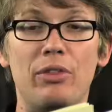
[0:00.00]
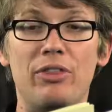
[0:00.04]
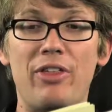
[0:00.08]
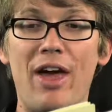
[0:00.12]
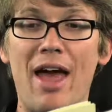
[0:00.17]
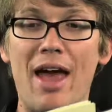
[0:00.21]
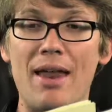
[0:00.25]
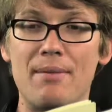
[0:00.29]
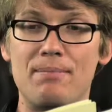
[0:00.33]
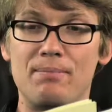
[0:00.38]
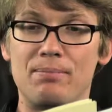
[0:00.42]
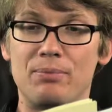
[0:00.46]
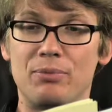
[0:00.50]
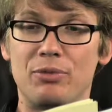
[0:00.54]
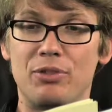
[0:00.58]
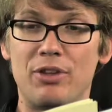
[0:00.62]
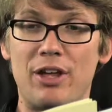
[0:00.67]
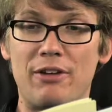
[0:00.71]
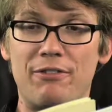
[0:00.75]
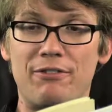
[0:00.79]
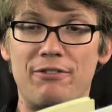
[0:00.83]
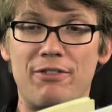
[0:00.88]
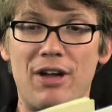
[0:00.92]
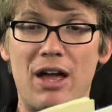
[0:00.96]
with that,
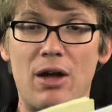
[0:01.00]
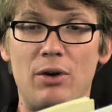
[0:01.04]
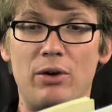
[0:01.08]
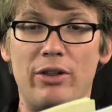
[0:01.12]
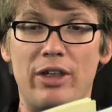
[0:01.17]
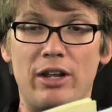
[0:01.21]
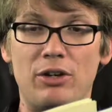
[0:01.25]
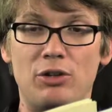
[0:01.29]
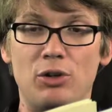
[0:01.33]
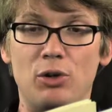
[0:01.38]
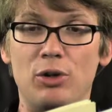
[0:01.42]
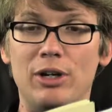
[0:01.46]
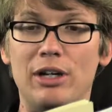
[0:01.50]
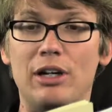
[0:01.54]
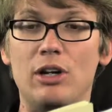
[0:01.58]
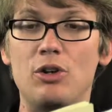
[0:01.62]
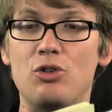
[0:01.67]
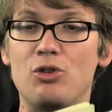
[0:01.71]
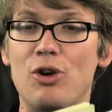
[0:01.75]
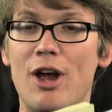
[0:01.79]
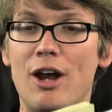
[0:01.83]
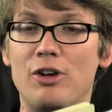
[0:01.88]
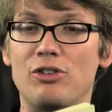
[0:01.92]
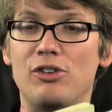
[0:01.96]
they found that during
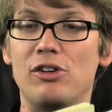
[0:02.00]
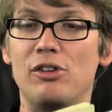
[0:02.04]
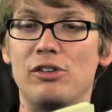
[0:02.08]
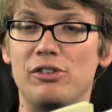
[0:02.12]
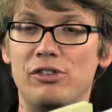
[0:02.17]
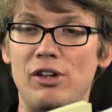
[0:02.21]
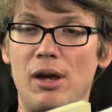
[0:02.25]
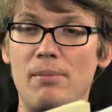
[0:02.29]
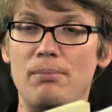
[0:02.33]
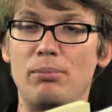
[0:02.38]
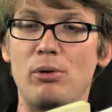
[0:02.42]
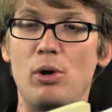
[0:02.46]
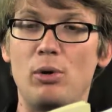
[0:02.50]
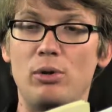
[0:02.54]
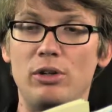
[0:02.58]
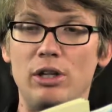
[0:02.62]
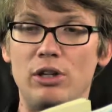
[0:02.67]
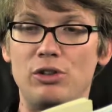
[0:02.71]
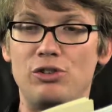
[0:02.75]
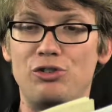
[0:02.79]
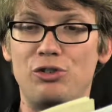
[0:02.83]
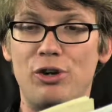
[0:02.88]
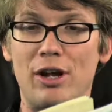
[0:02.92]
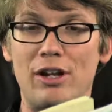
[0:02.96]
contraction, some
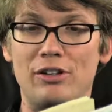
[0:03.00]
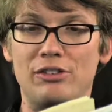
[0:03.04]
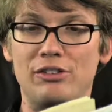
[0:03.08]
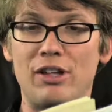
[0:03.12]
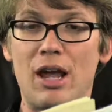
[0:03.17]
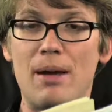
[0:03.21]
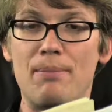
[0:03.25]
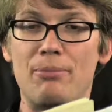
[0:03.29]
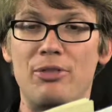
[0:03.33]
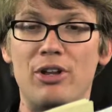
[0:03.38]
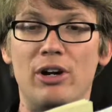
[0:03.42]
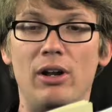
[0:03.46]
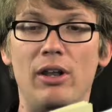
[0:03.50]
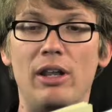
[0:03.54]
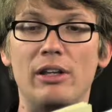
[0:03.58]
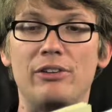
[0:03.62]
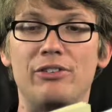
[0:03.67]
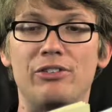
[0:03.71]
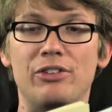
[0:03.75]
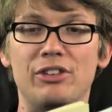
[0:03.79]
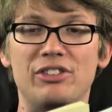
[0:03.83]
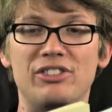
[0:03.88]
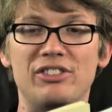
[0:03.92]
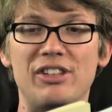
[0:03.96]
protein strands kept their
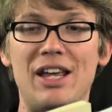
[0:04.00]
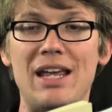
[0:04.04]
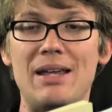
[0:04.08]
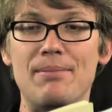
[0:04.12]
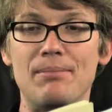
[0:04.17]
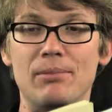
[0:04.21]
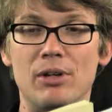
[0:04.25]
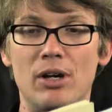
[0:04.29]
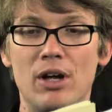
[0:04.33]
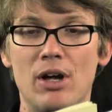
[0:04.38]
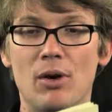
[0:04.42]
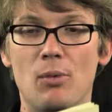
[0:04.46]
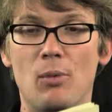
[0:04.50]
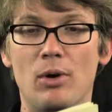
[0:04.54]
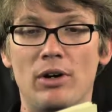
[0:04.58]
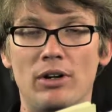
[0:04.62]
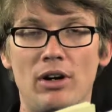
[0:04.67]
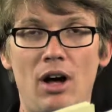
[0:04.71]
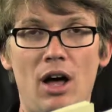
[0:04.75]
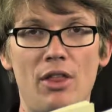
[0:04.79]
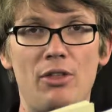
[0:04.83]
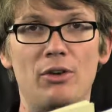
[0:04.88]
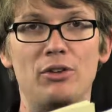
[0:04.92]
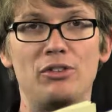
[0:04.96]
length the same,
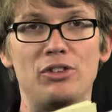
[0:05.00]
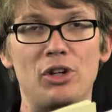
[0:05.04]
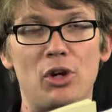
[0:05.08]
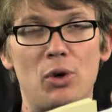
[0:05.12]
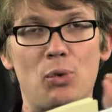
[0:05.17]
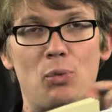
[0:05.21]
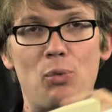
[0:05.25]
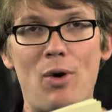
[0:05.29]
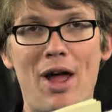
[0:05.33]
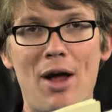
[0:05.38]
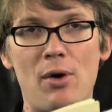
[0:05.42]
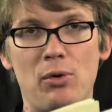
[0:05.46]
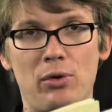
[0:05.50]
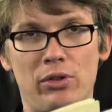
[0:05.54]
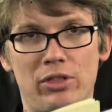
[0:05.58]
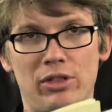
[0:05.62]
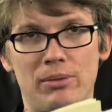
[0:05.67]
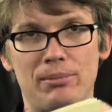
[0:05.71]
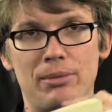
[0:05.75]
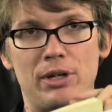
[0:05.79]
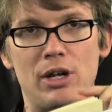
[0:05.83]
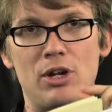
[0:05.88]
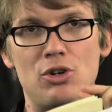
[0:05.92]
while others around them